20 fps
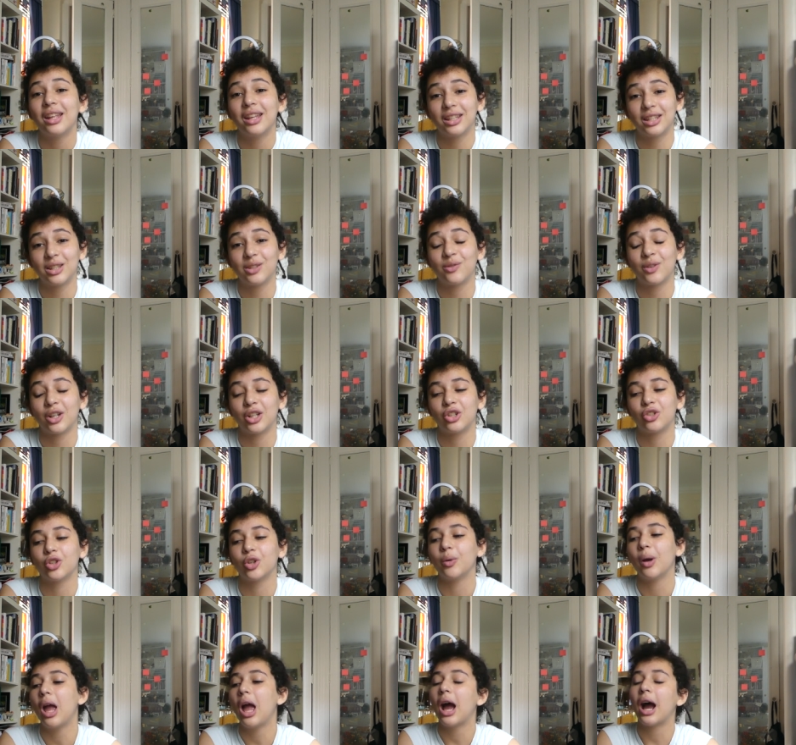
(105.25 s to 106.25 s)
This is very
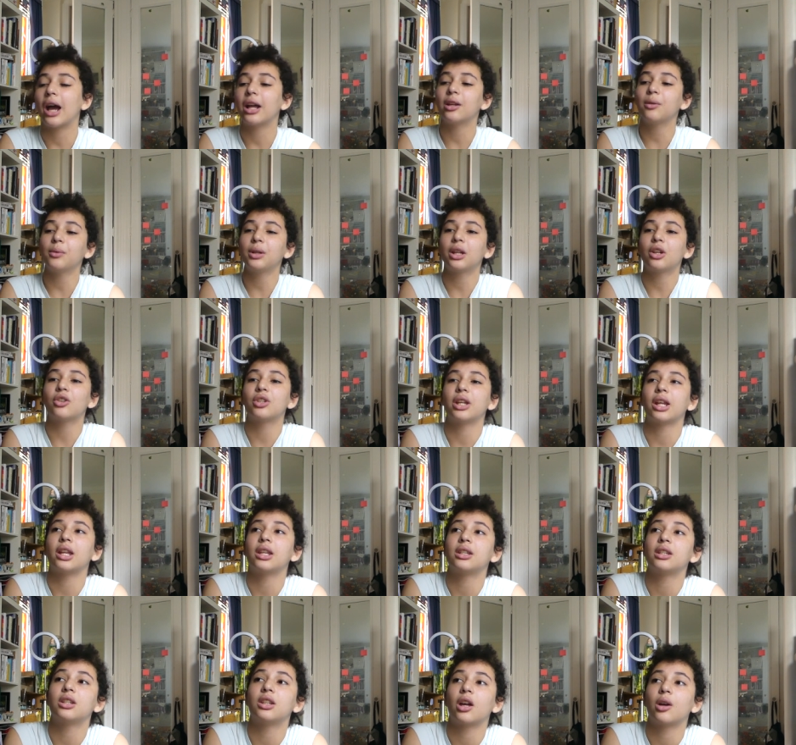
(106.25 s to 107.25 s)
true. I didn't really understand
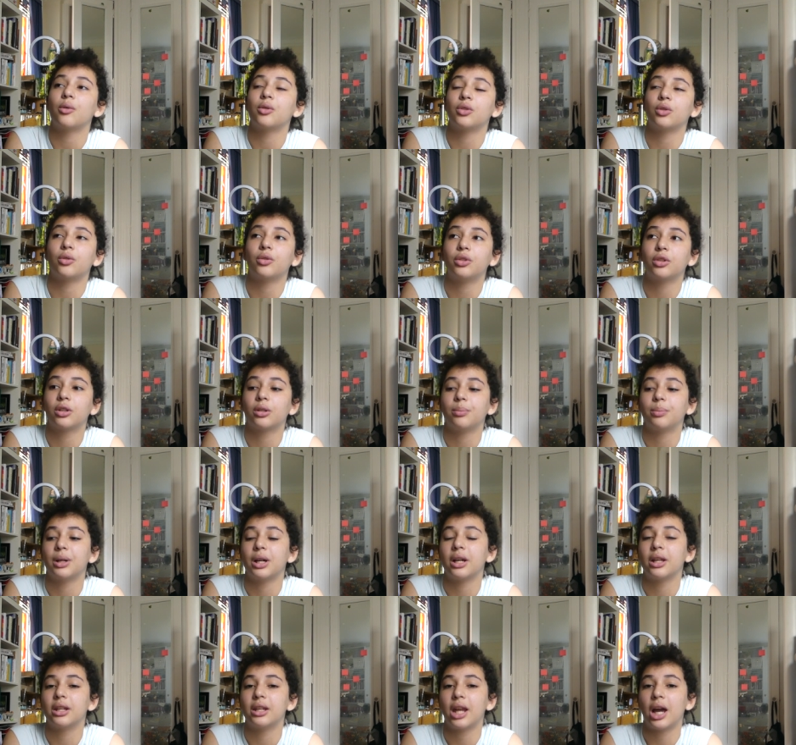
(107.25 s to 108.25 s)
this until I was older,
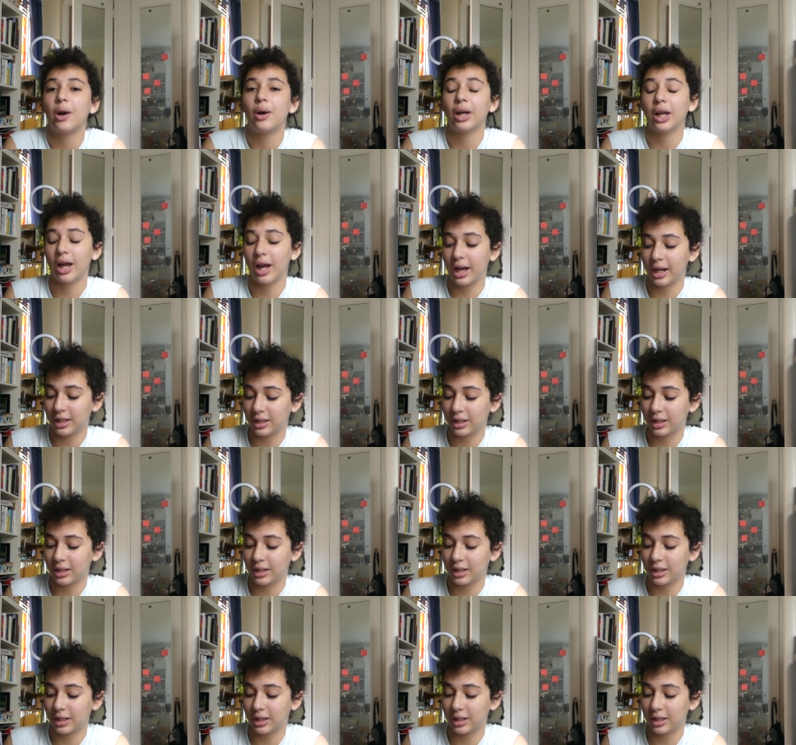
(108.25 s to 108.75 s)
but now I